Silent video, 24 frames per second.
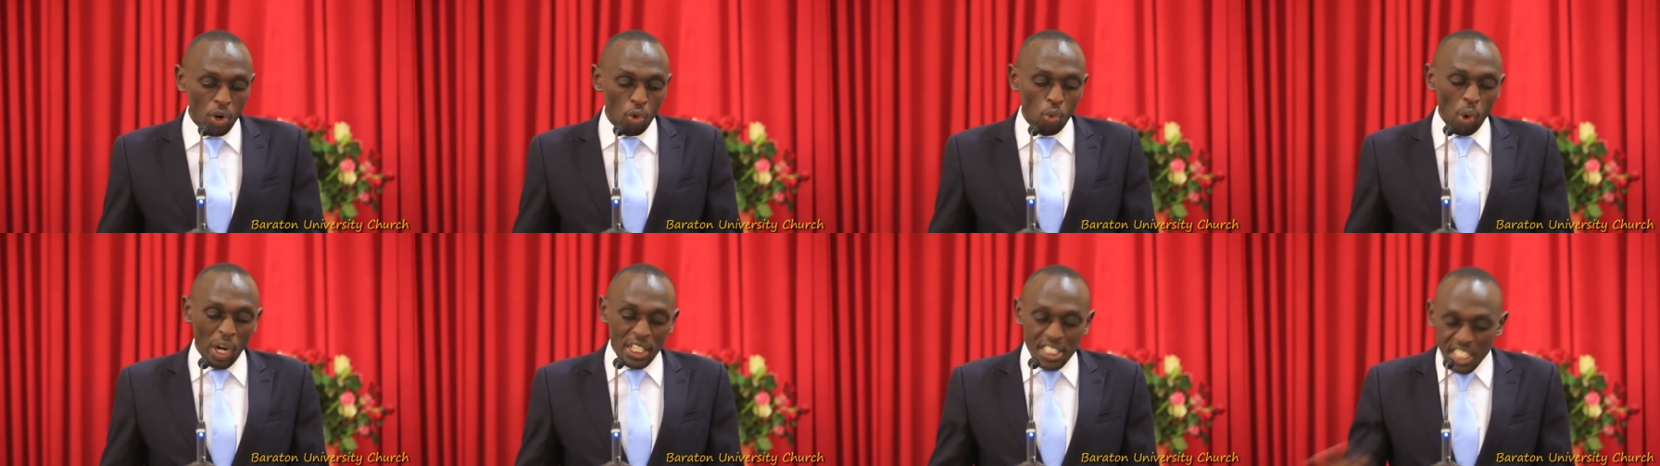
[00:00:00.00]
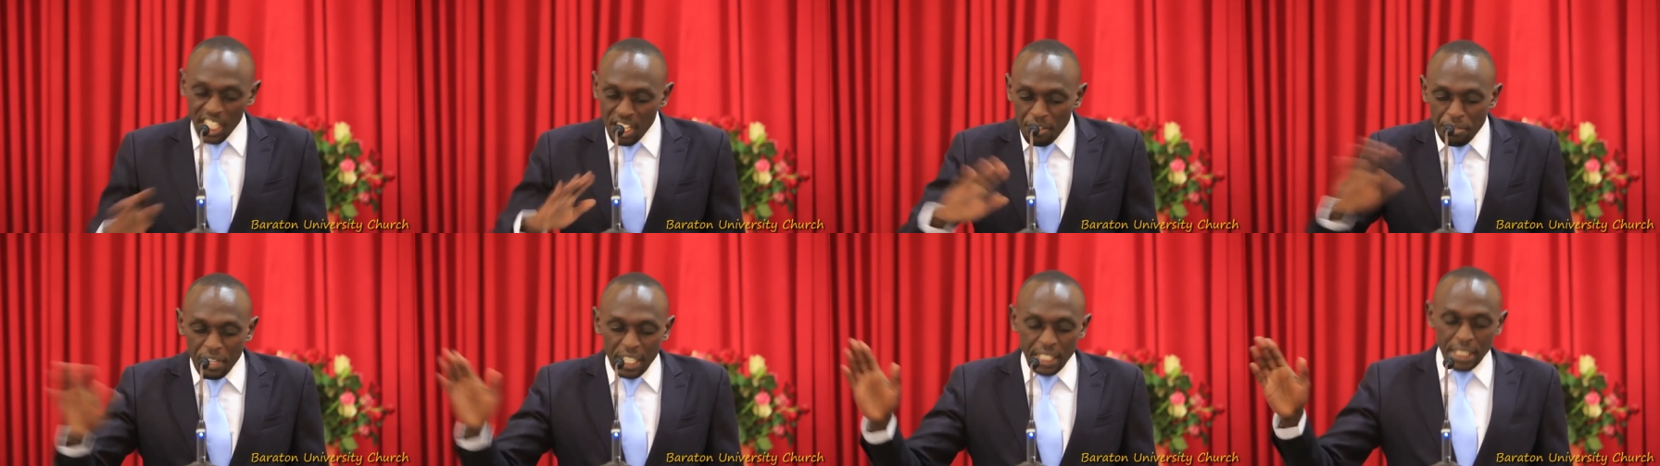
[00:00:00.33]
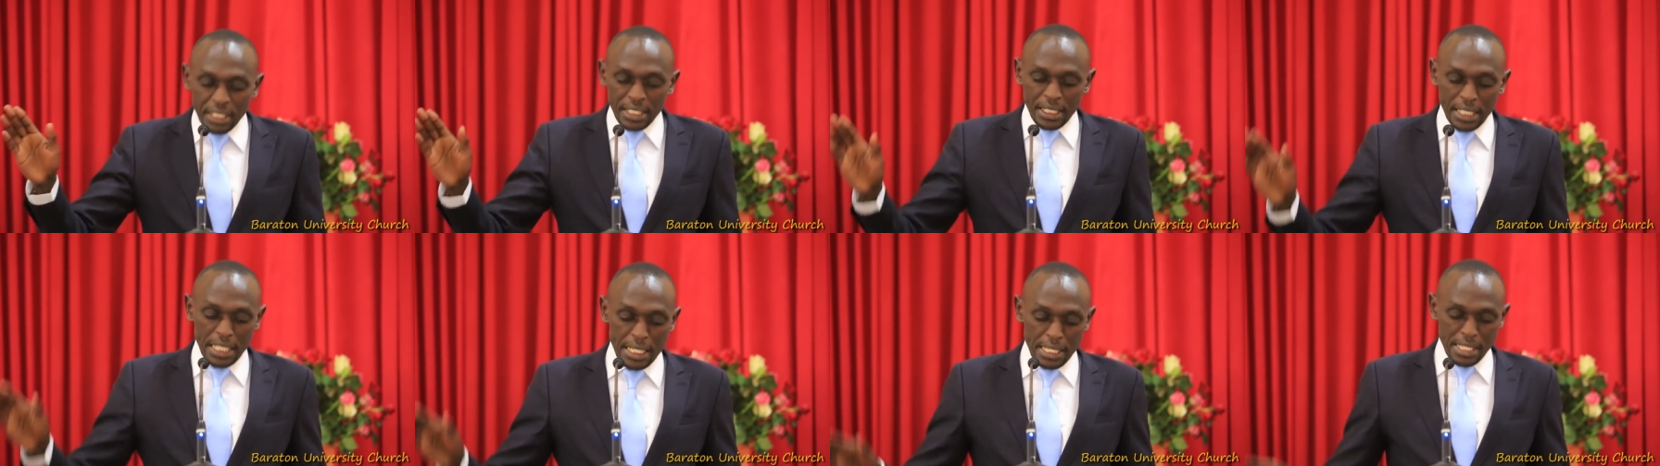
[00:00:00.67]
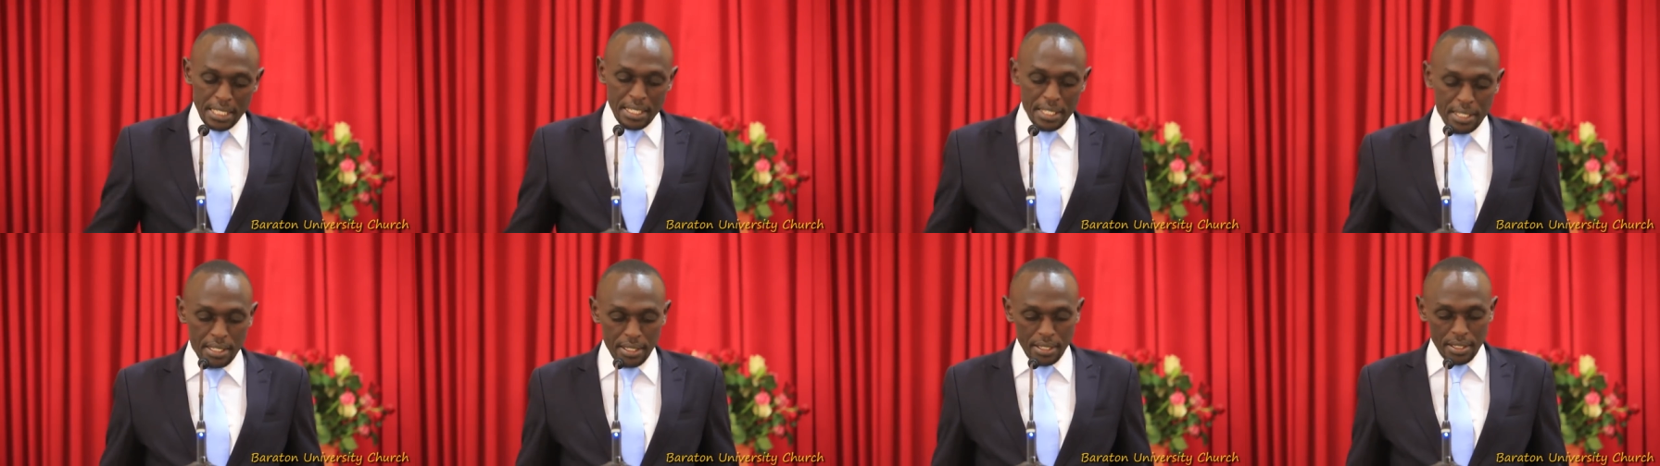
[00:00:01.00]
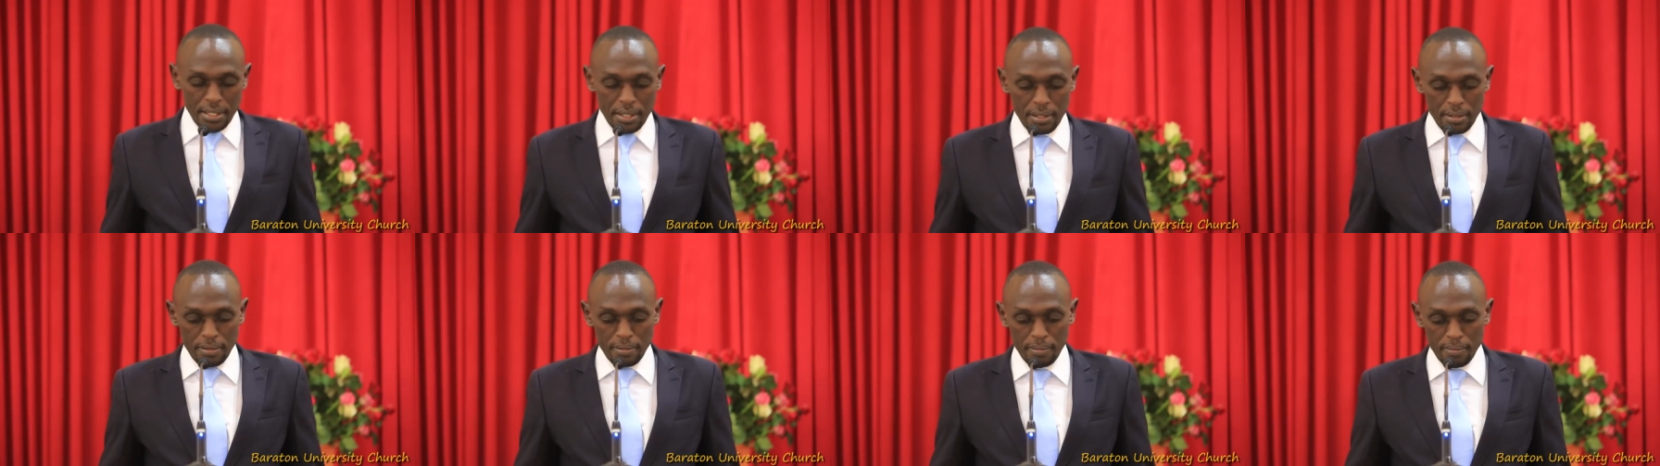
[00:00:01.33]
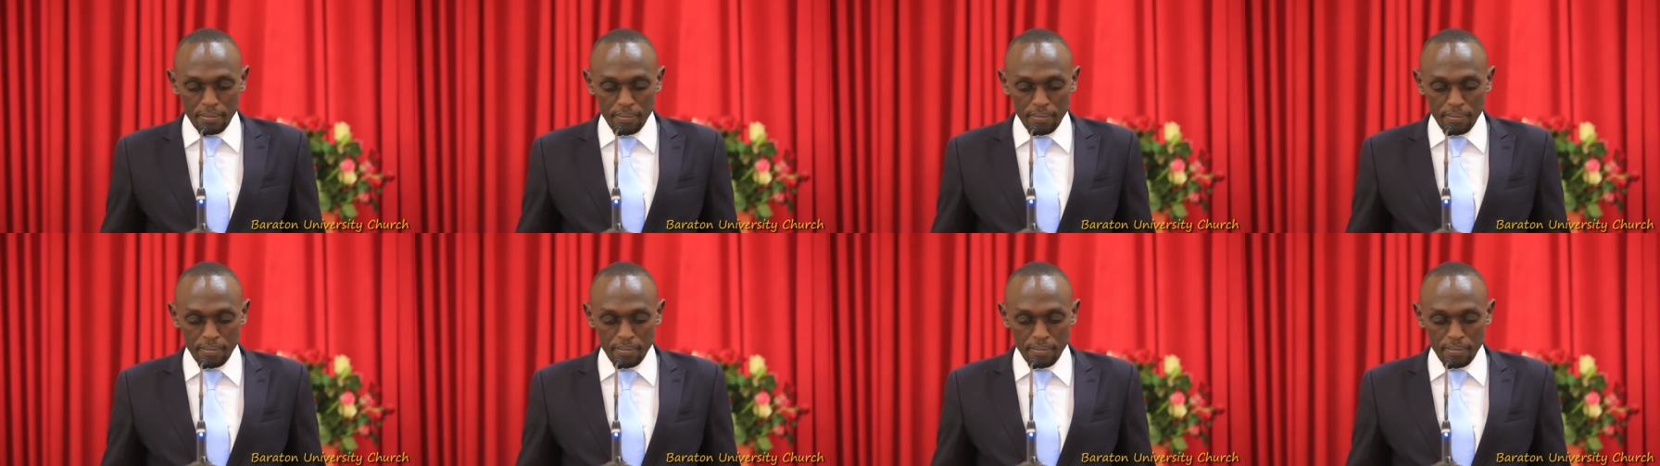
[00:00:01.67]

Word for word: Whatever it is,